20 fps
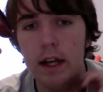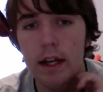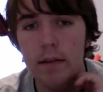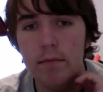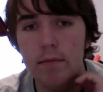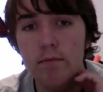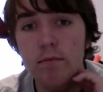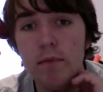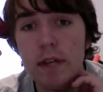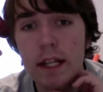I
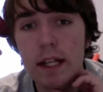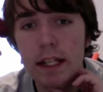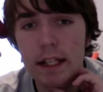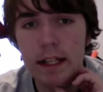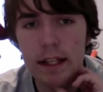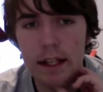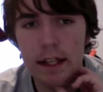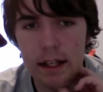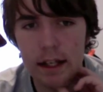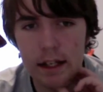really
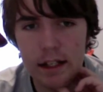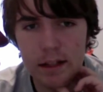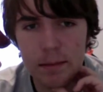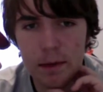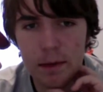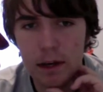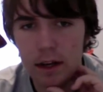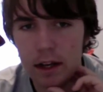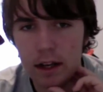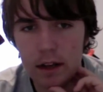like this
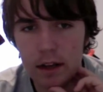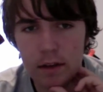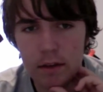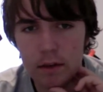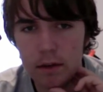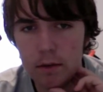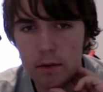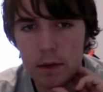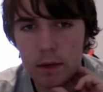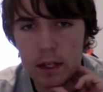bearing. I don't
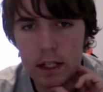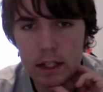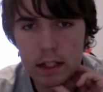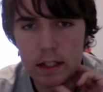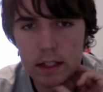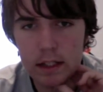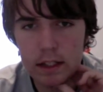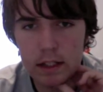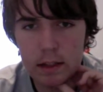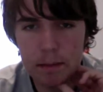know what
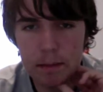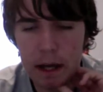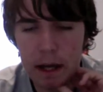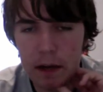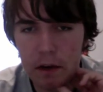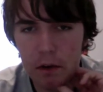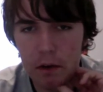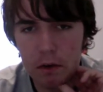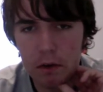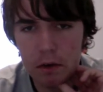it
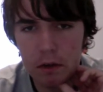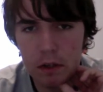about